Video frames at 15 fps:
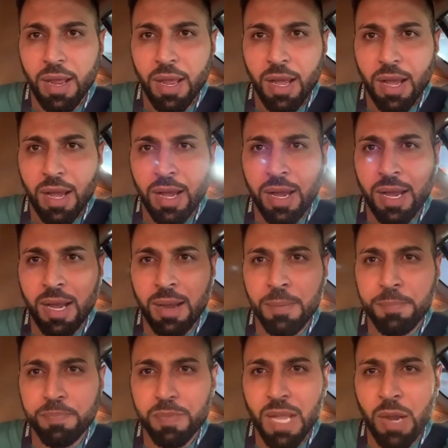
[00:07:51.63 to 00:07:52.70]

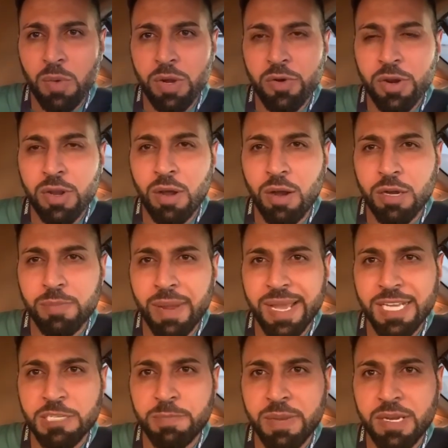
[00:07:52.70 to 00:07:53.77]
I will record my
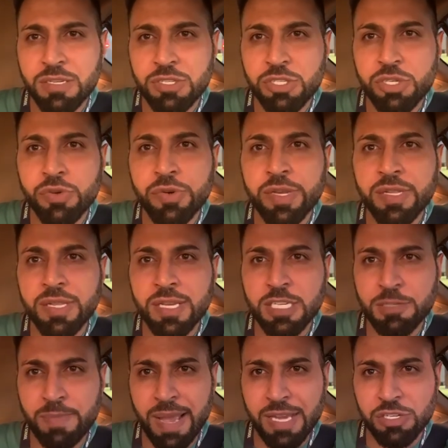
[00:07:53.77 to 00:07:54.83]
experience during the
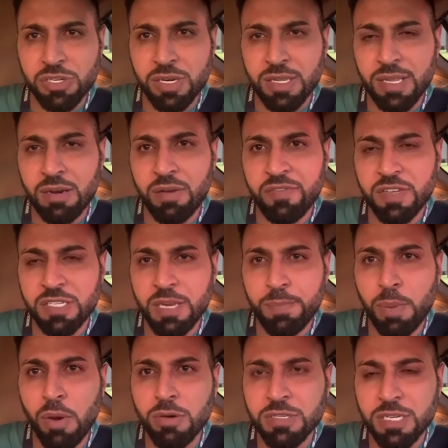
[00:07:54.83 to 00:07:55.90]
inspection and then obviously
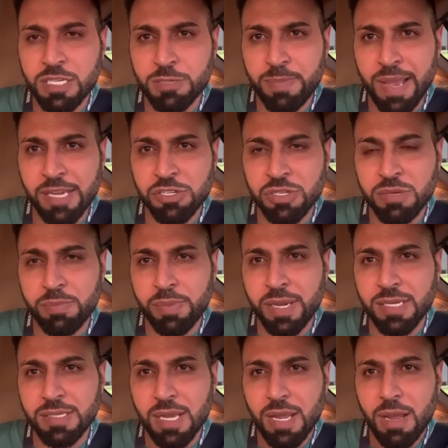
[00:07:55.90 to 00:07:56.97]
post-inspection,
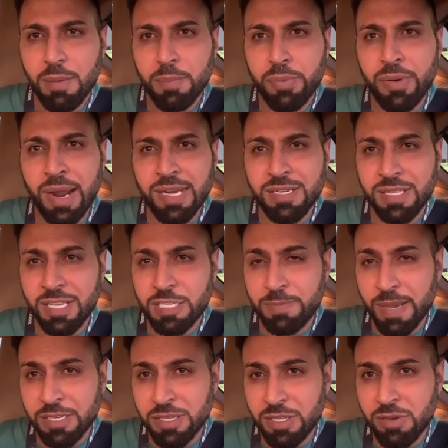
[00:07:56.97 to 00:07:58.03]
but prior to the
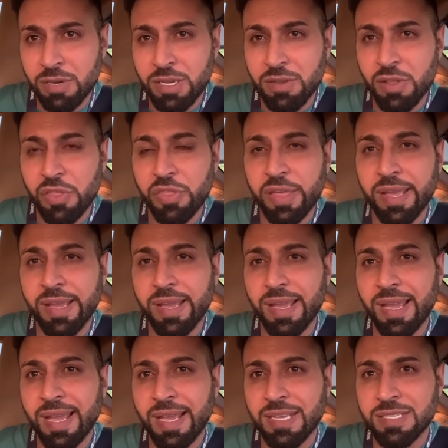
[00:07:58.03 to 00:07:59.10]
inspection, the only other thing
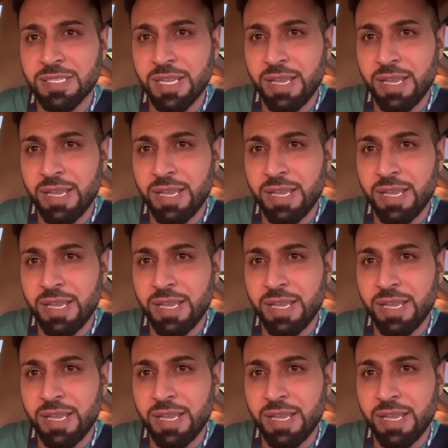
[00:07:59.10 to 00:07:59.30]
is the